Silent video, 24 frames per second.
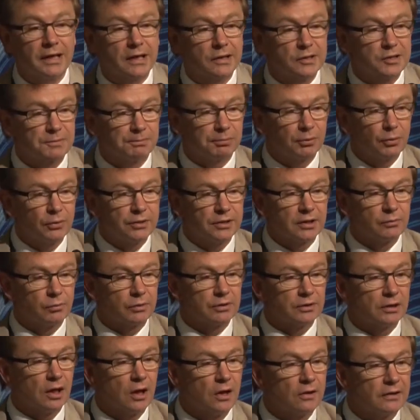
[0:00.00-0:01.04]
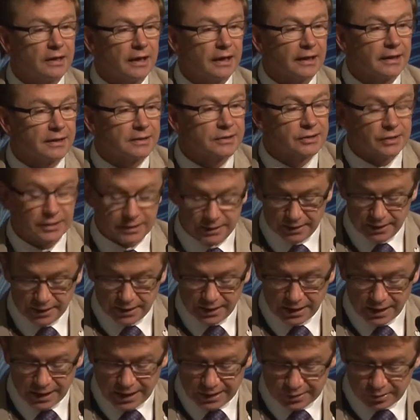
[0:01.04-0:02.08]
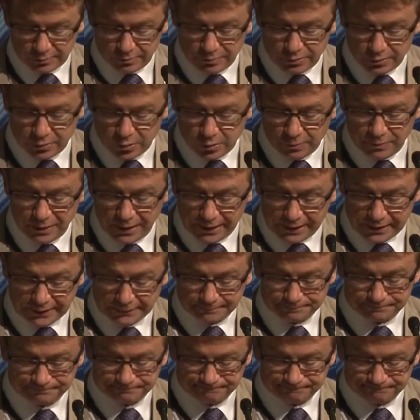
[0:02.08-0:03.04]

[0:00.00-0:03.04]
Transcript: exploited with long hours and poor pay.